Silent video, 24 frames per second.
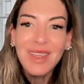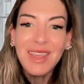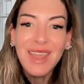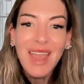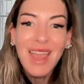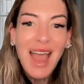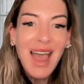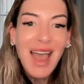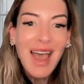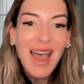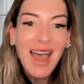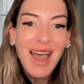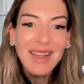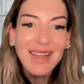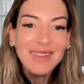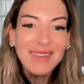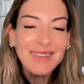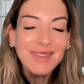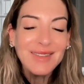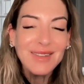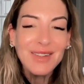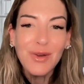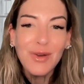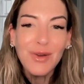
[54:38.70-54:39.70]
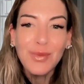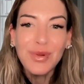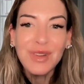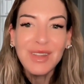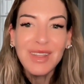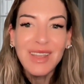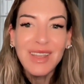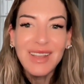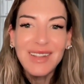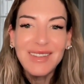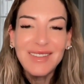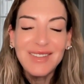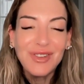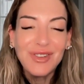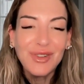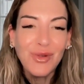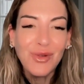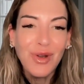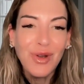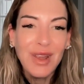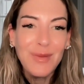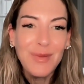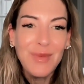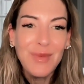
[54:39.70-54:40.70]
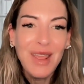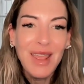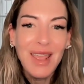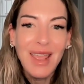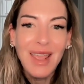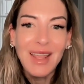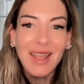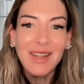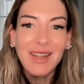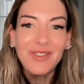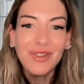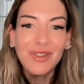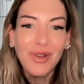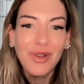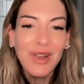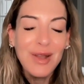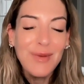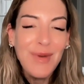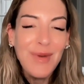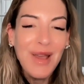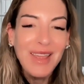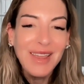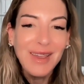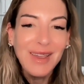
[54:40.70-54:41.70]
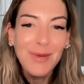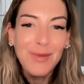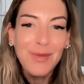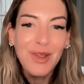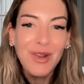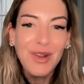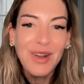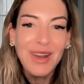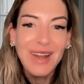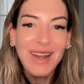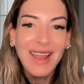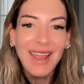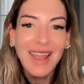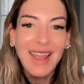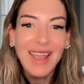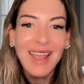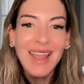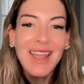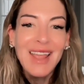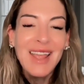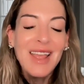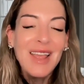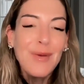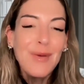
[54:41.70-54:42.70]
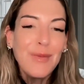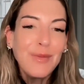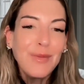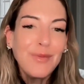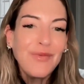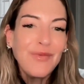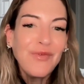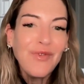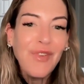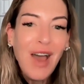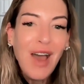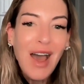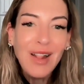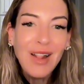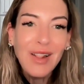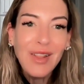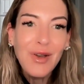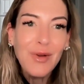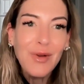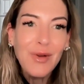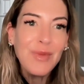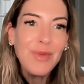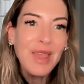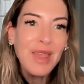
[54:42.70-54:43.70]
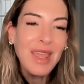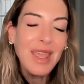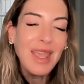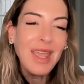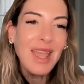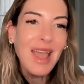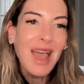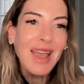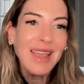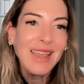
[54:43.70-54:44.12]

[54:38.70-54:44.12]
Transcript: yeah, so please join me, join my community, follow me.